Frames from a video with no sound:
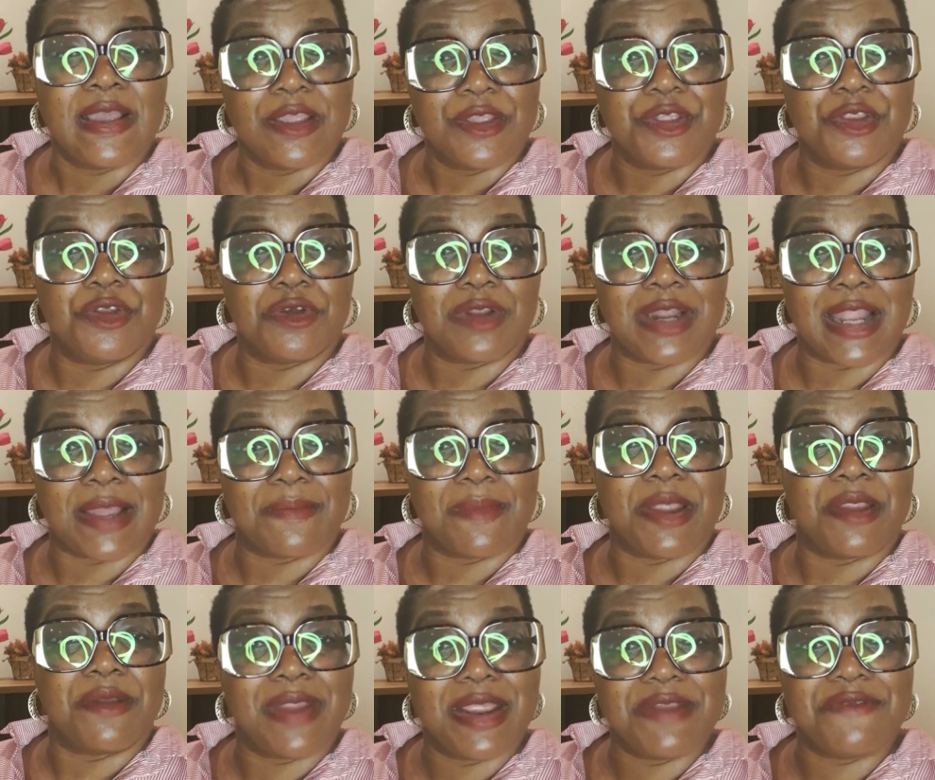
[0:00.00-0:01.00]
like
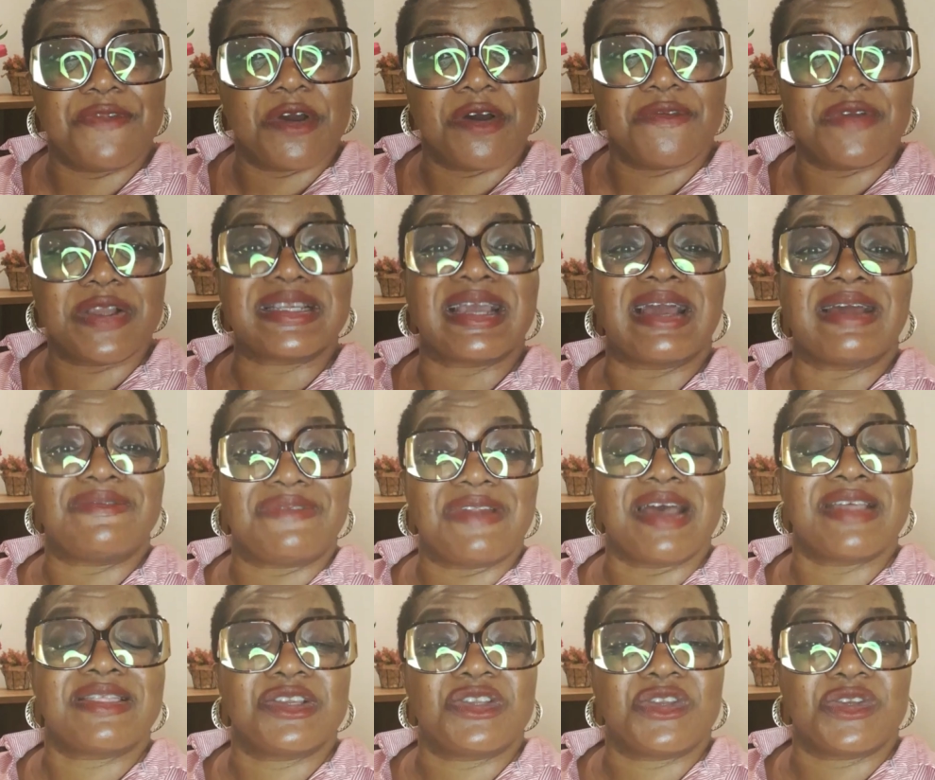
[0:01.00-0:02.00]
my red velvet, I'd
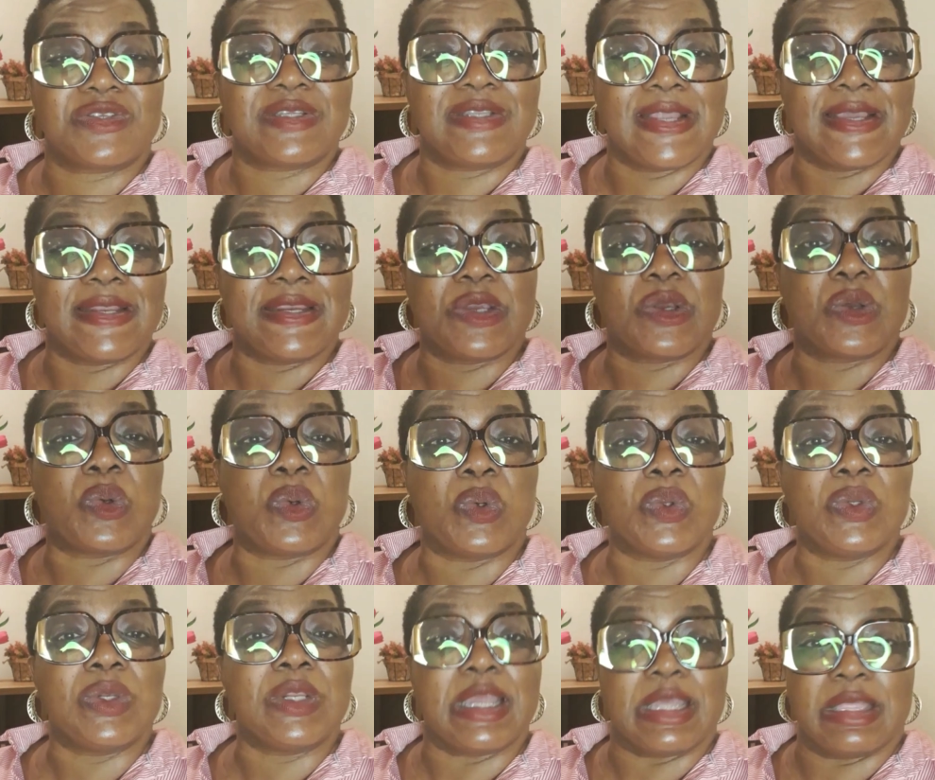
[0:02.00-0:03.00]
rather just let it
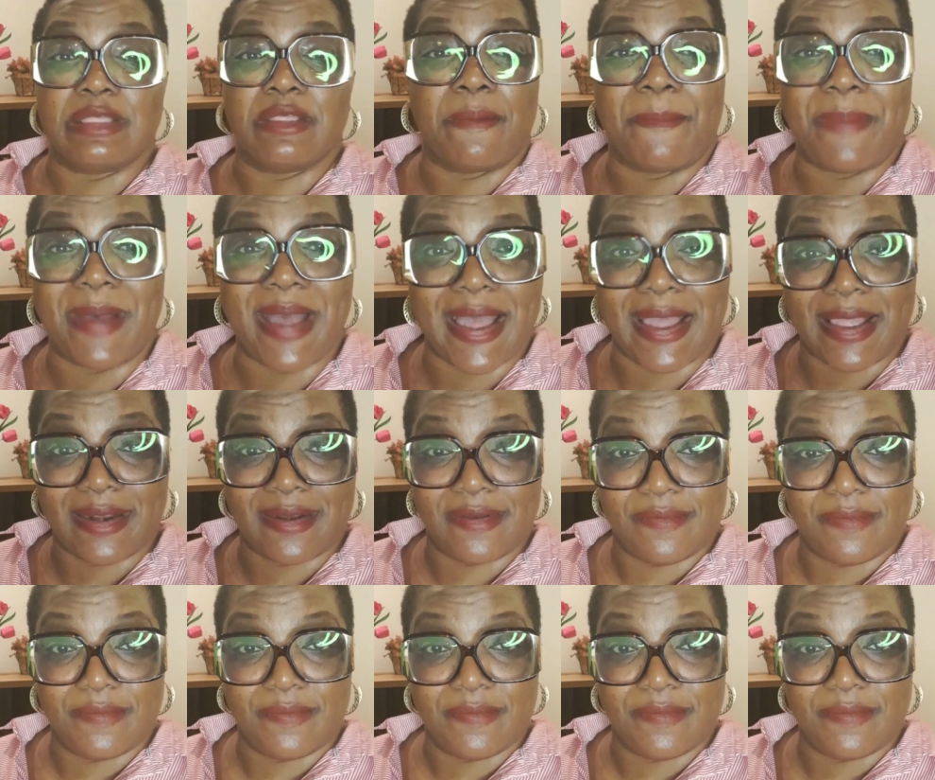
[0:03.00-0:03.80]
cool in the pan